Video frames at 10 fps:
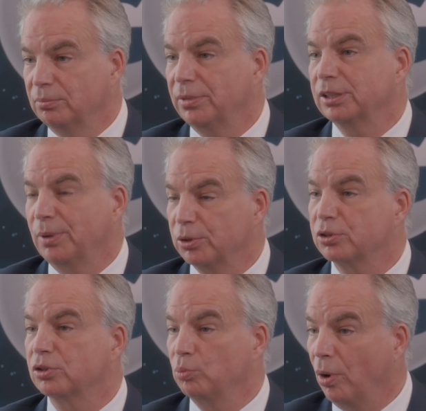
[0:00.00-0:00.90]
plasmalogen is
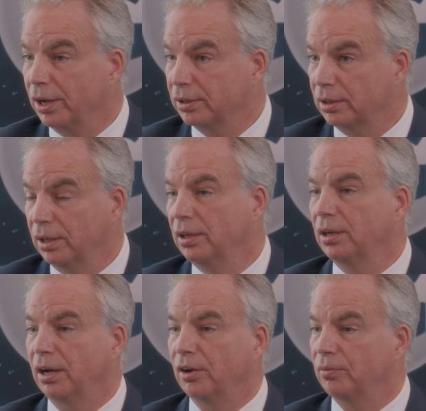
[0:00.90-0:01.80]
just one
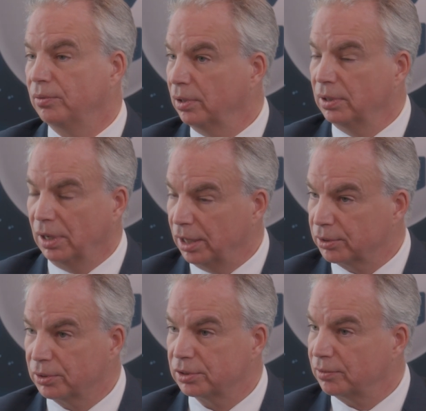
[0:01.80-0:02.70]
of
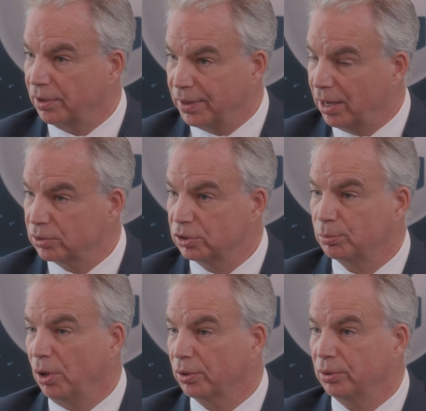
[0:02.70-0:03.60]
hundreds, if not thousands, of
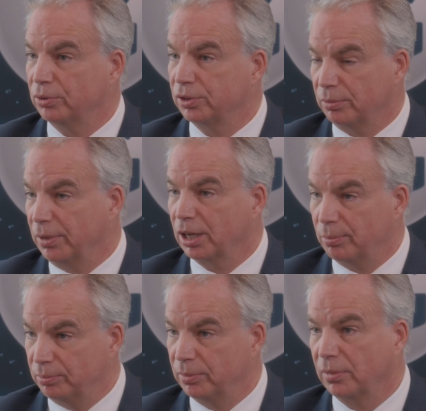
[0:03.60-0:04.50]
molecules that make up
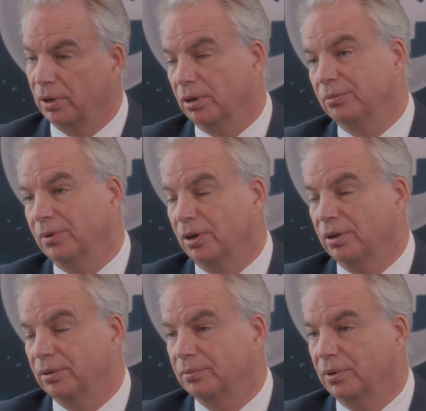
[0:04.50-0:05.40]

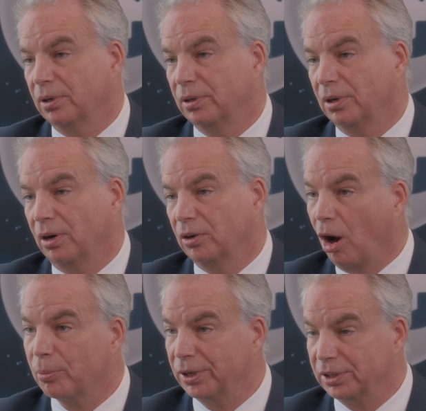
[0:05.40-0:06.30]
our
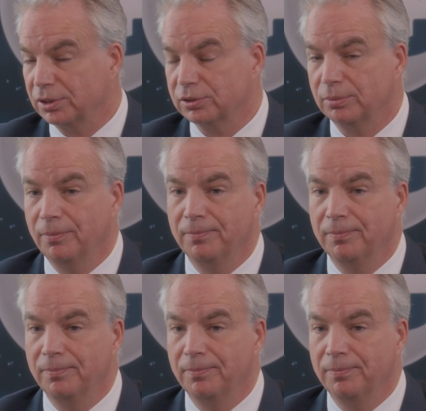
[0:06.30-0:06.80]
operating system.